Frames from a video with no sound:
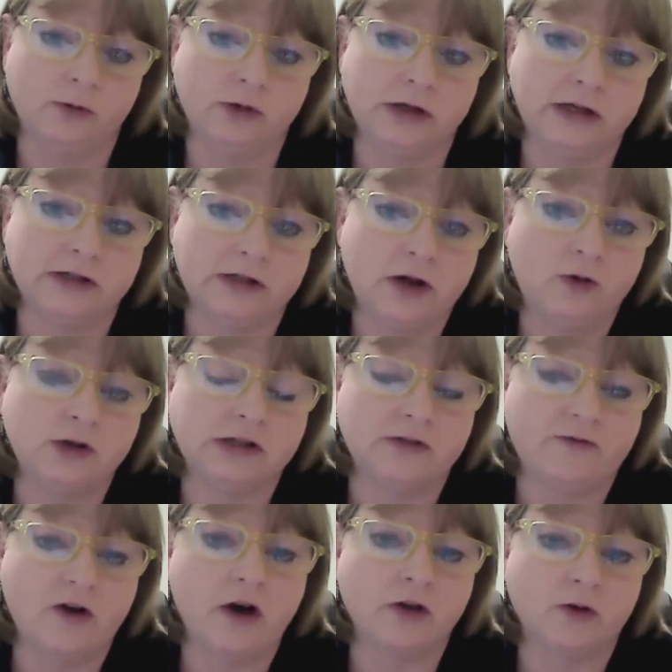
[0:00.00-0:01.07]
is known as the
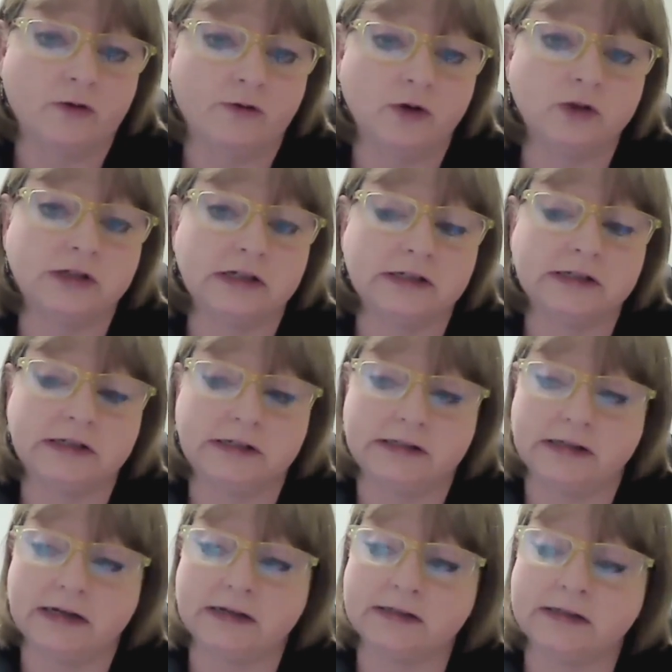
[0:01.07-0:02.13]
father of Route
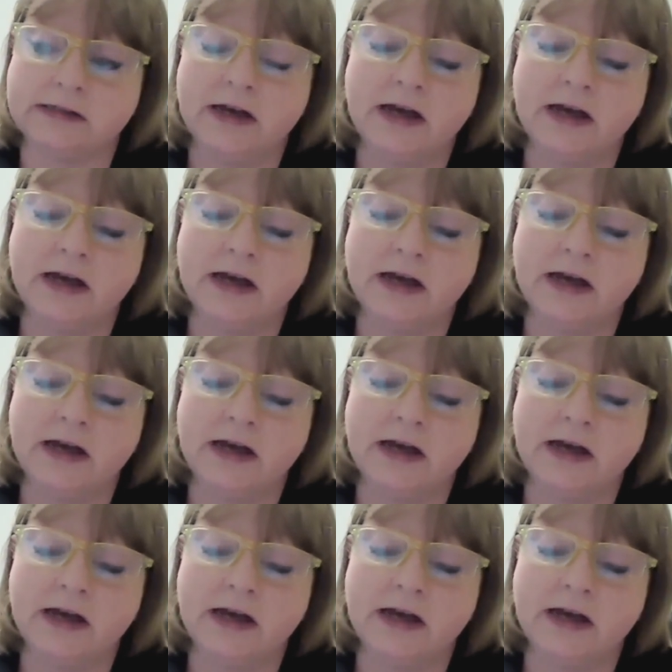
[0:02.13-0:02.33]
66.